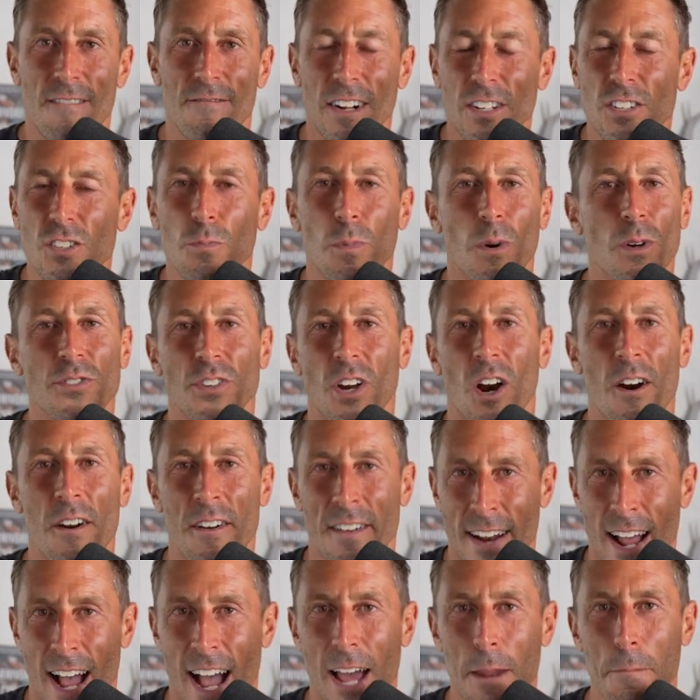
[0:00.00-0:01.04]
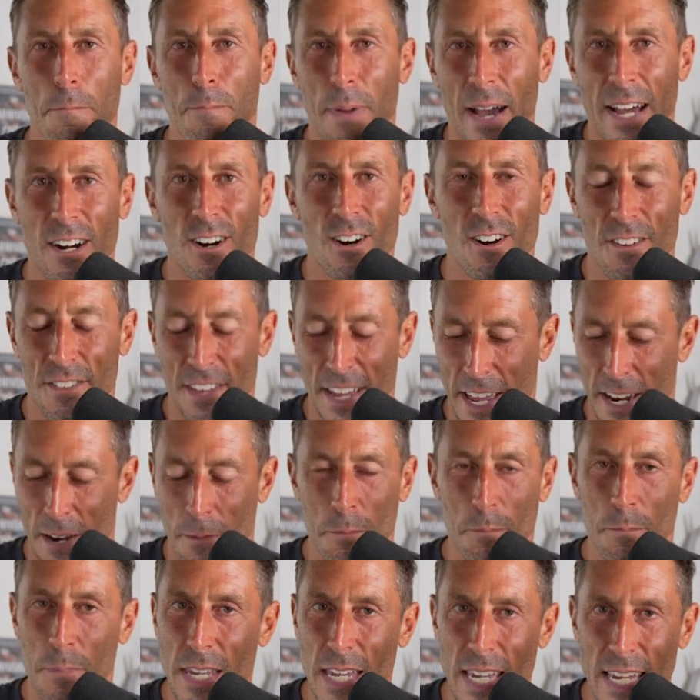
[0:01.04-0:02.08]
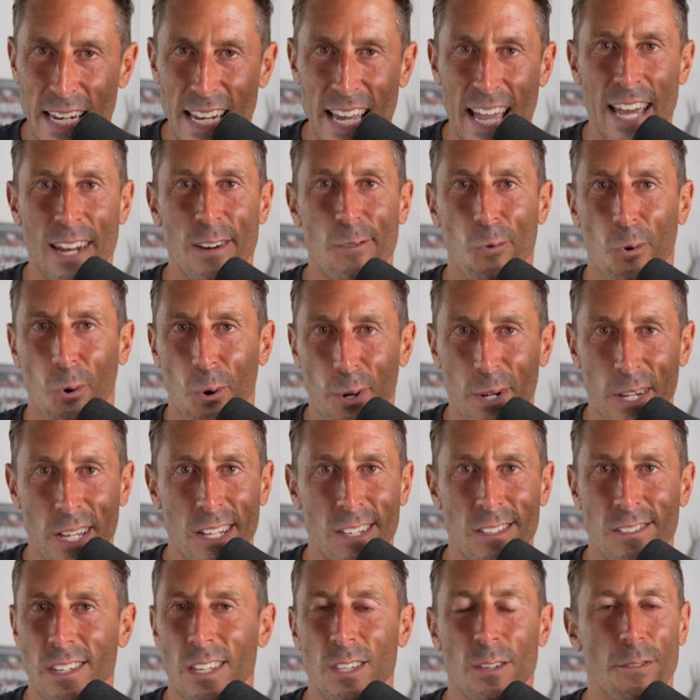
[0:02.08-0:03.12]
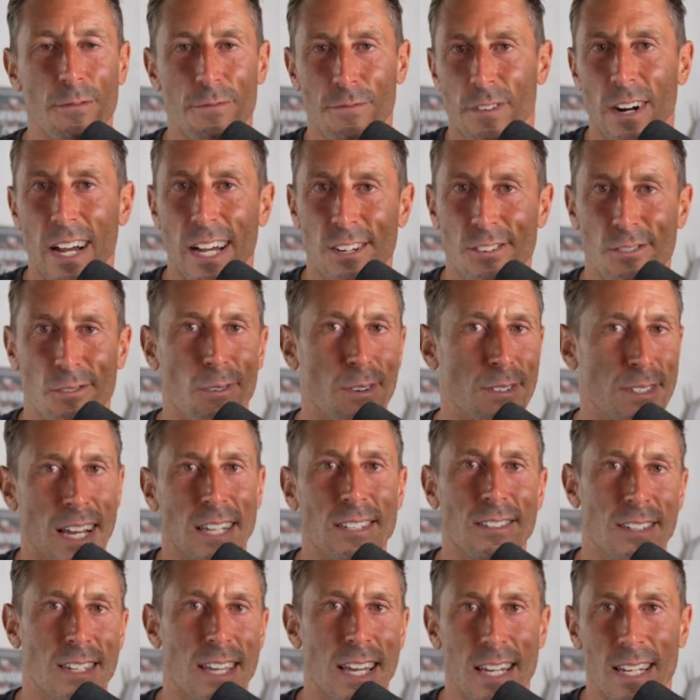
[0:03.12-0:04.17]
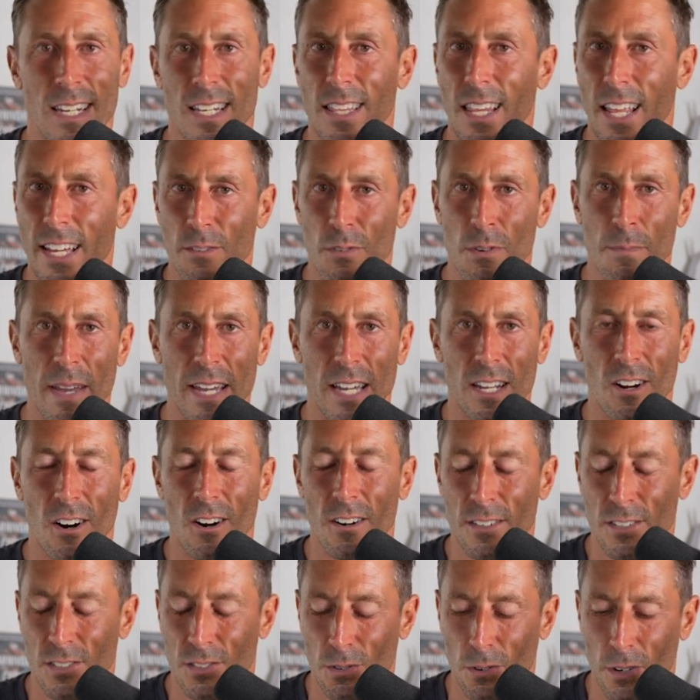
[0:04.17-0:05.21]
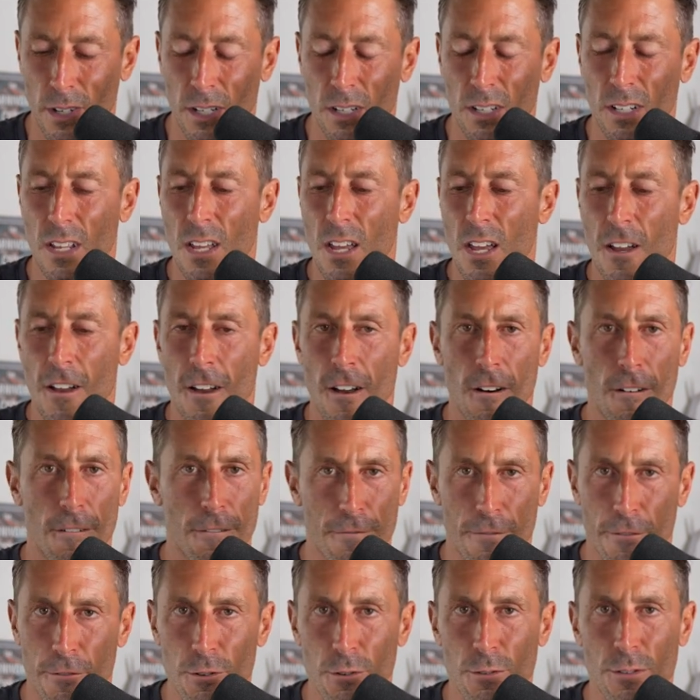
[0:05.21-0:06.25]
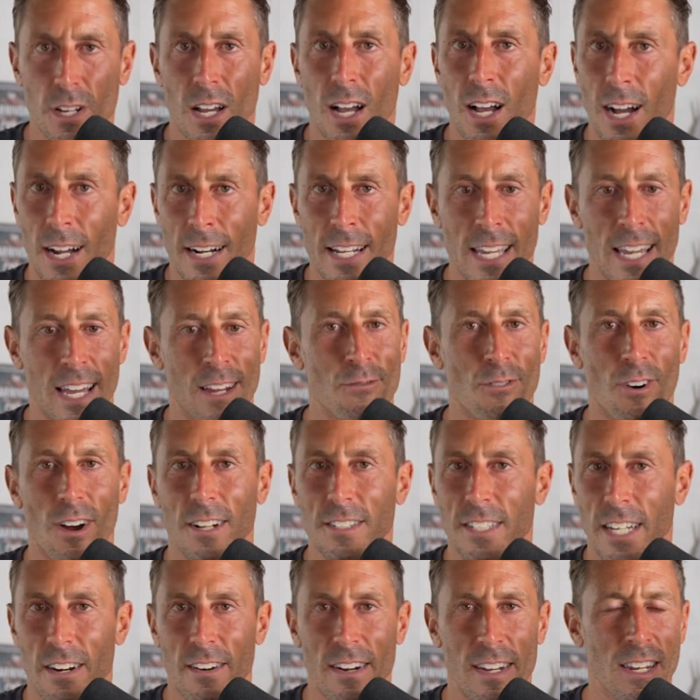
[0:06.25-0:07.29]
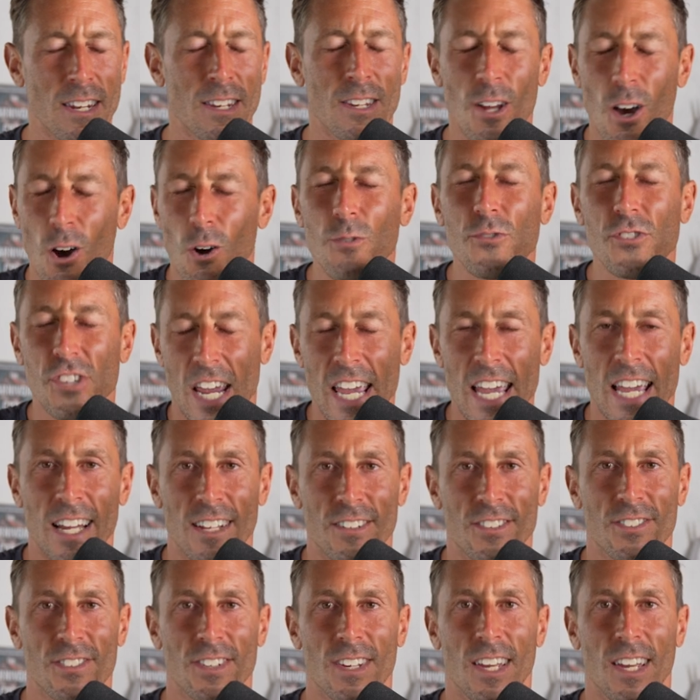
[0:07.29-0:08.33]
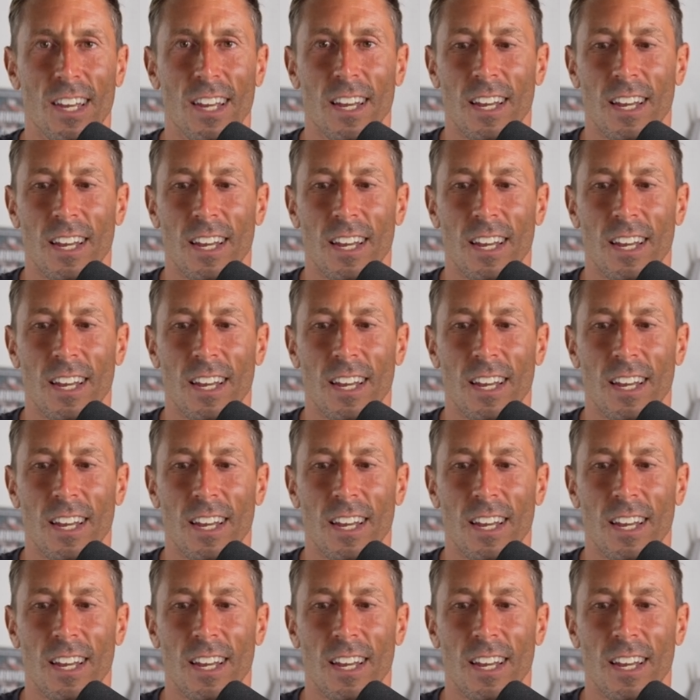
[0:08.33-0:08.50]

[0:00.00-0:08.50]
Vegetables are not better than meat and organs, either fresh or desiccated, like we make it Heart and Soil, fruit, honey, and raw dairy. No chance.